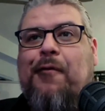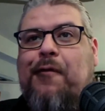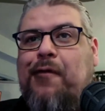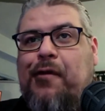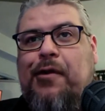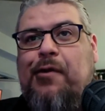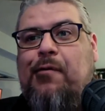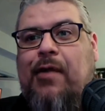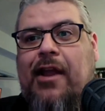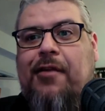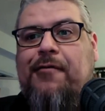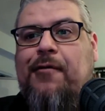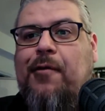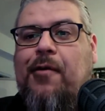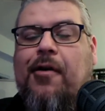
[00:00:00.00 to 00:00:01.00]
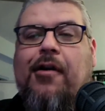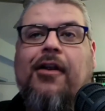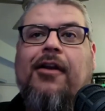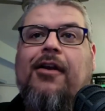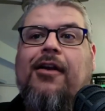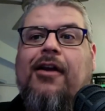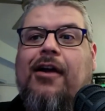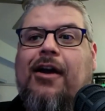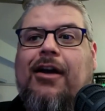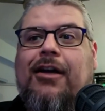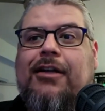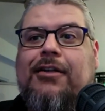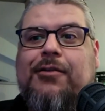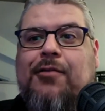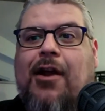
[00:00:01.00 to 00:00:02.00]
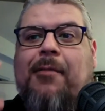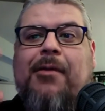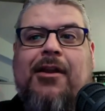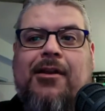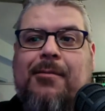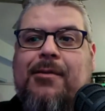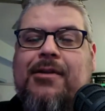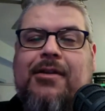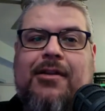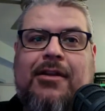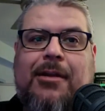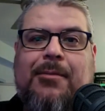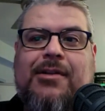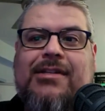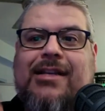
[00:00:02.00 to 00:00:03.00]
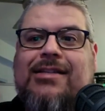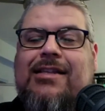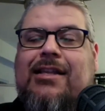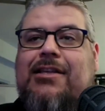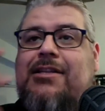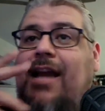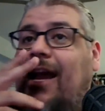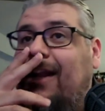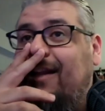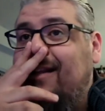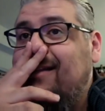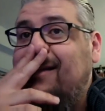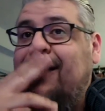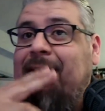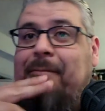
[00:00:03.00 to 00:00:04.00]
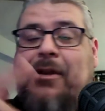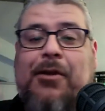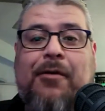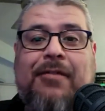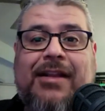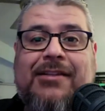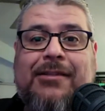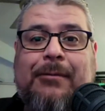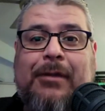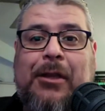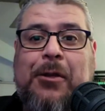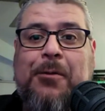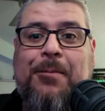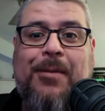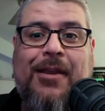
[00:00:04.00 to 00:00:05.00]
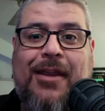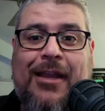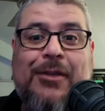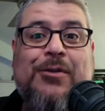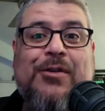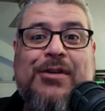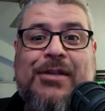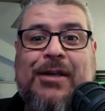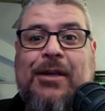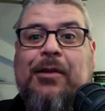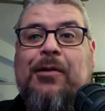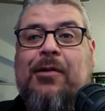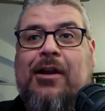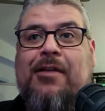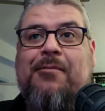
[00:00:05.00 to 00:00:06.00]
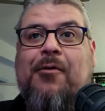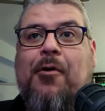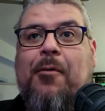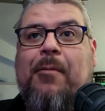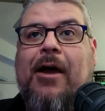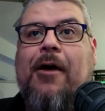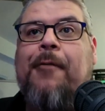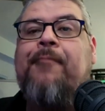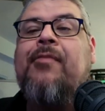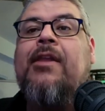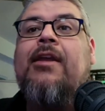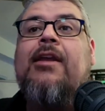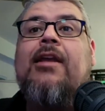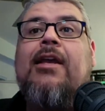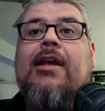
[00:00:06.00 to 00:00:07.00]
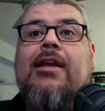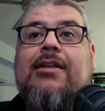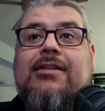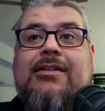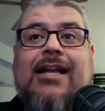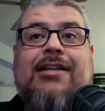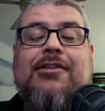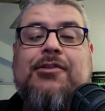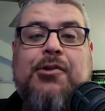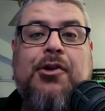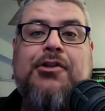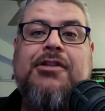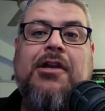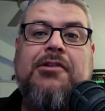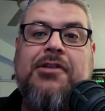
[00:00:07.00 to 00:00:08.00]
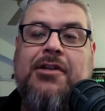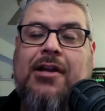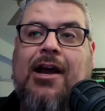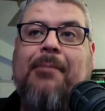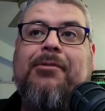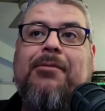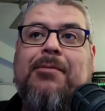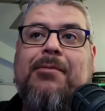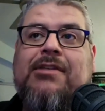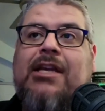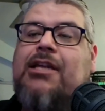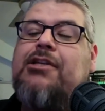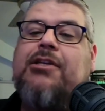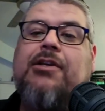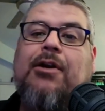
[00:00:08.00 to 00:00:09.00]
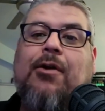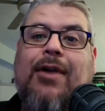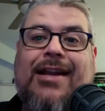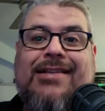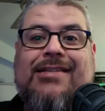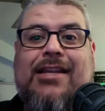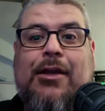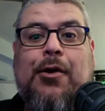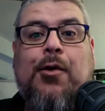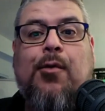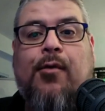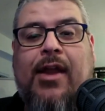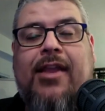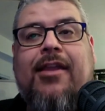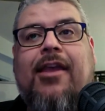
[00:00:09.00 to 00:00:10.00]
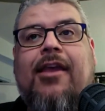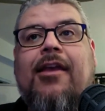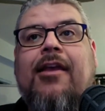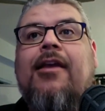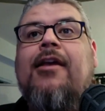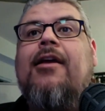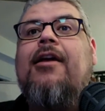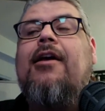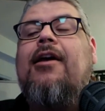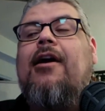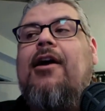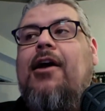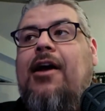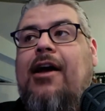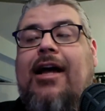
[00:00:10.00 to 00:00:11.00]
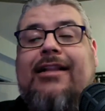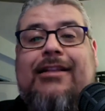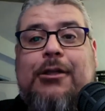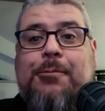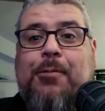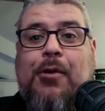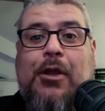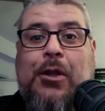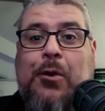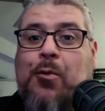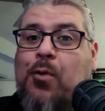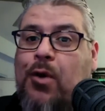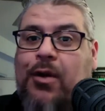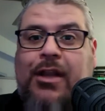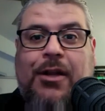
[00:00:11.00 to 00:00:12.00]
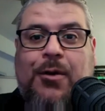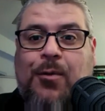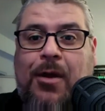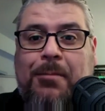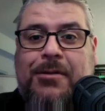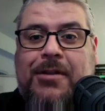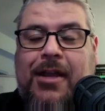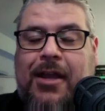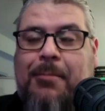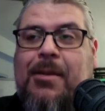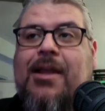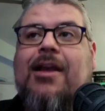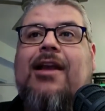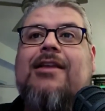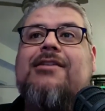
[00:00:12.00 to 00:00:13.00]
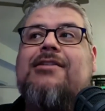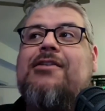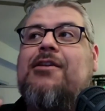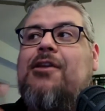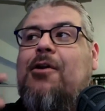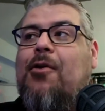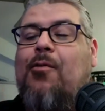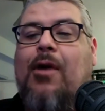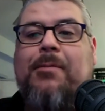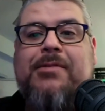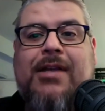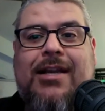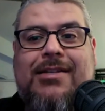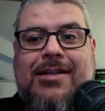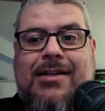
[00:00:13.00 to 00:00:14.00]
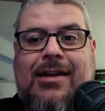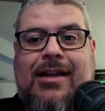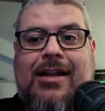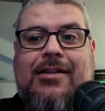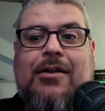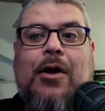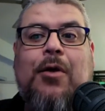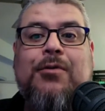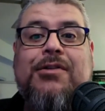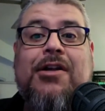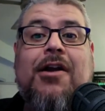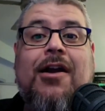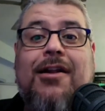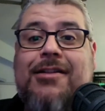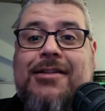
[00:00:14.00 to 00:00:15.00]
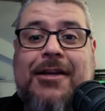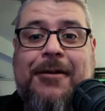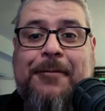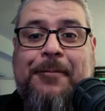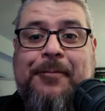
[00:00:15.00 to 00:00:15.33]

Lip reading: for you to rank for. Drop me a number 6 in the chat. Let me know if that's something you'd be interested in learning more about, because that's search engine optimization, or SEO ranking. At this point, you will need a website, because your website's going to need to host content.